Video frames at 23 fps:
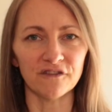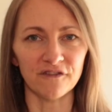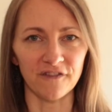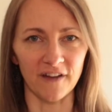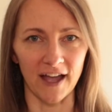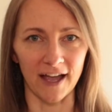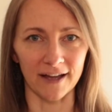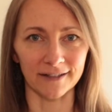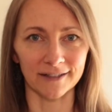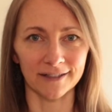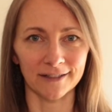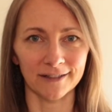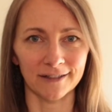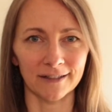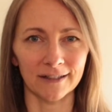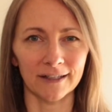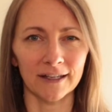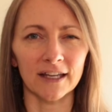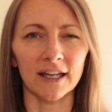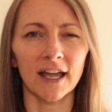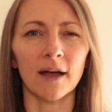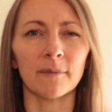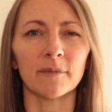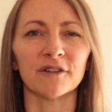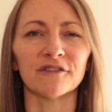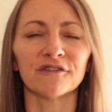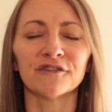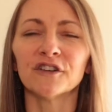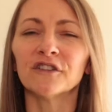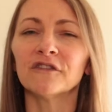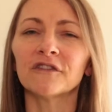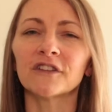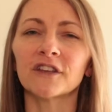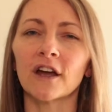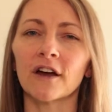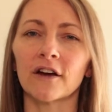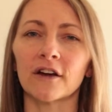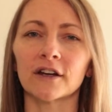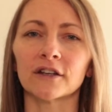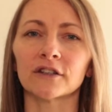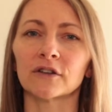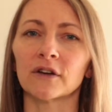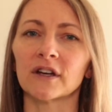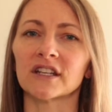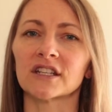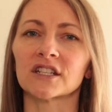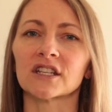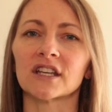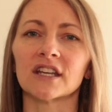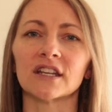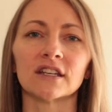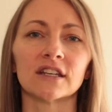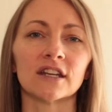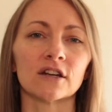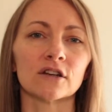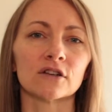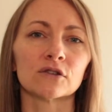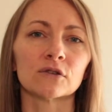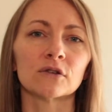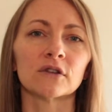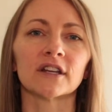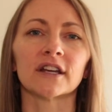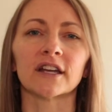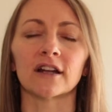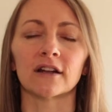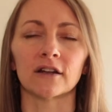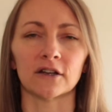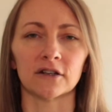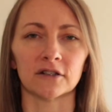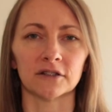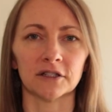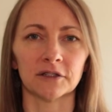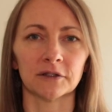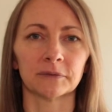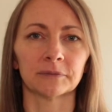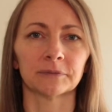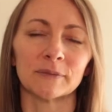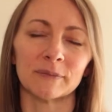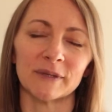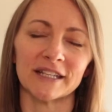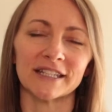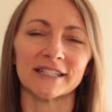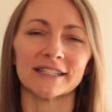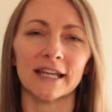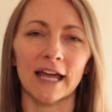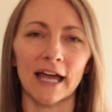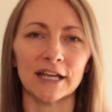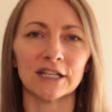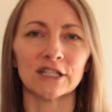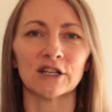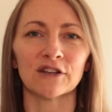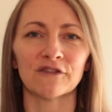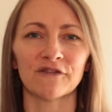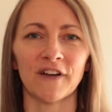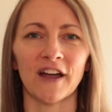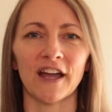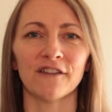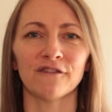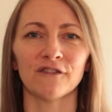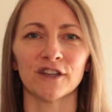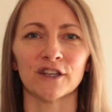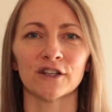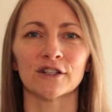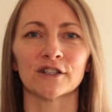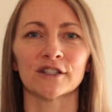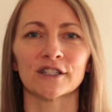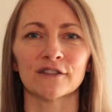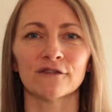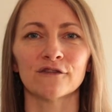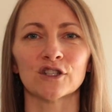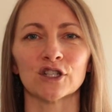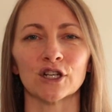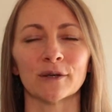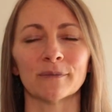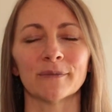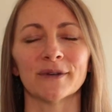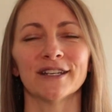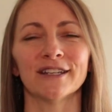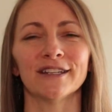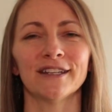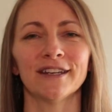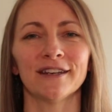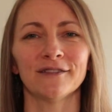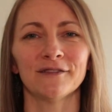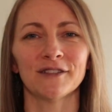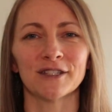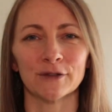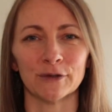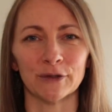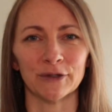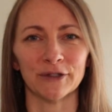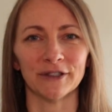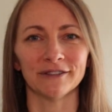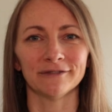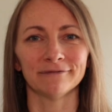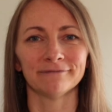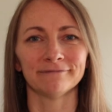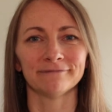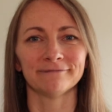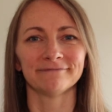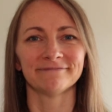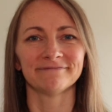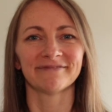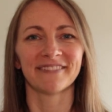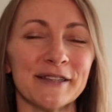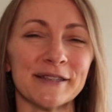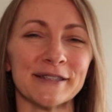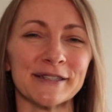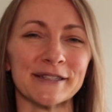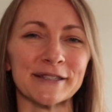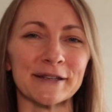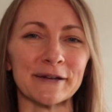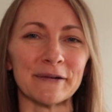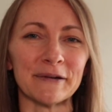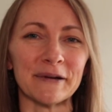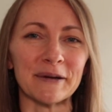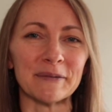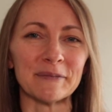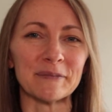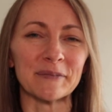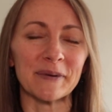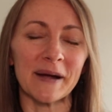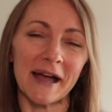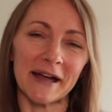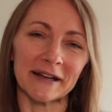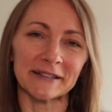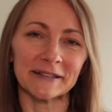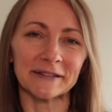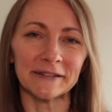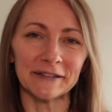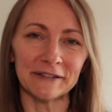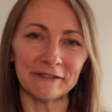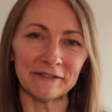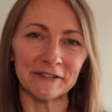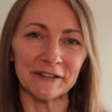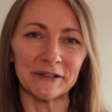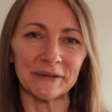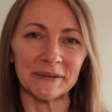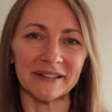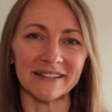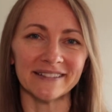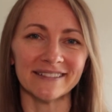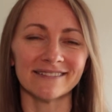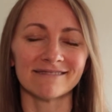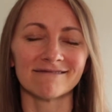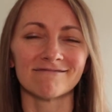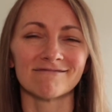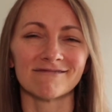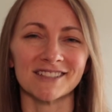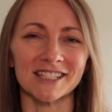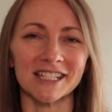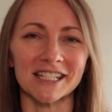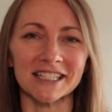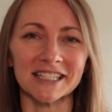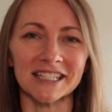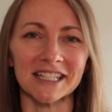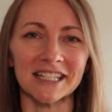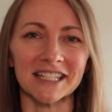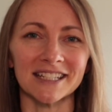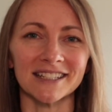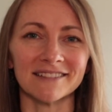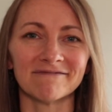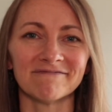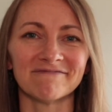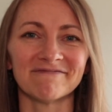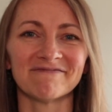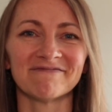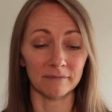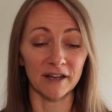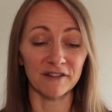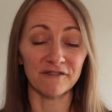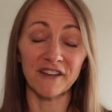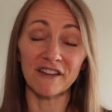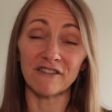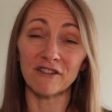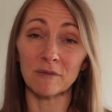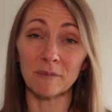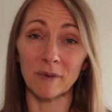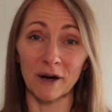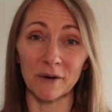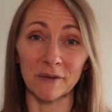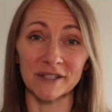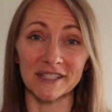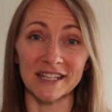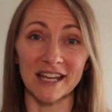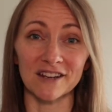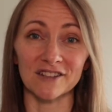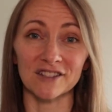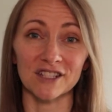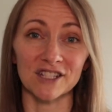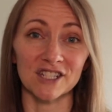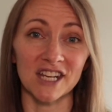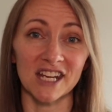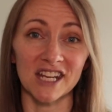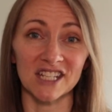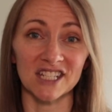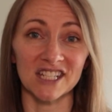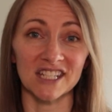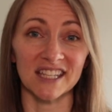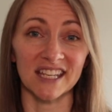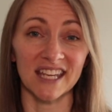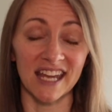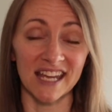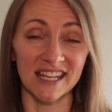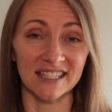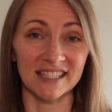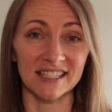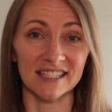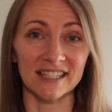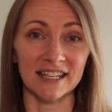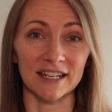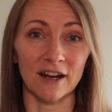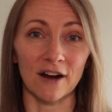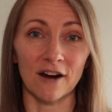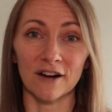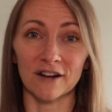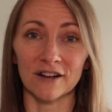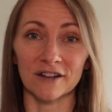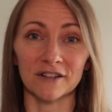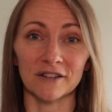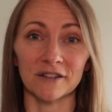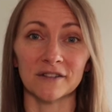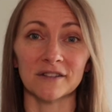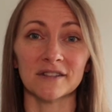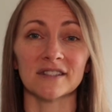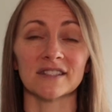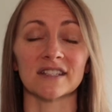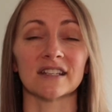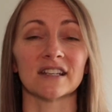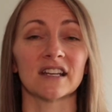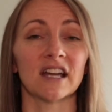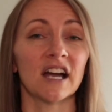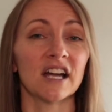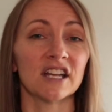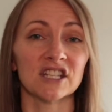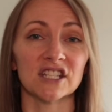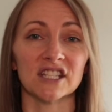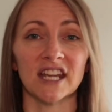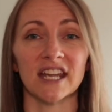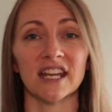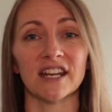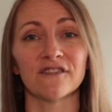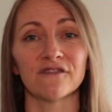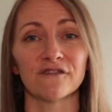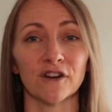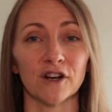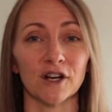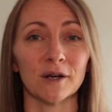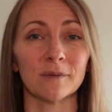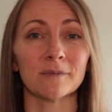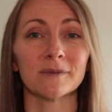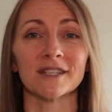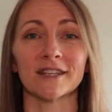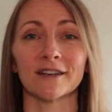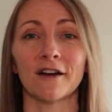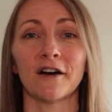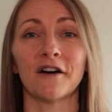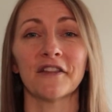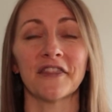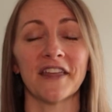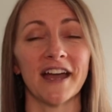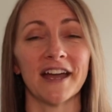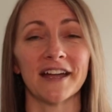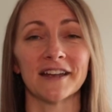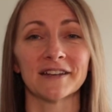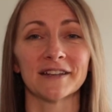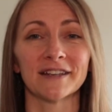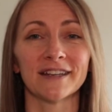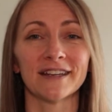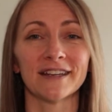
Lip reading: fact, ich habe 5 Jahre Deutsch in der Schule gelernt, which means I took 5 years of German in school. So I'm practically fluent. Just kidding. My favorite part was actually changing cases and articles and conjugating verbs and all that.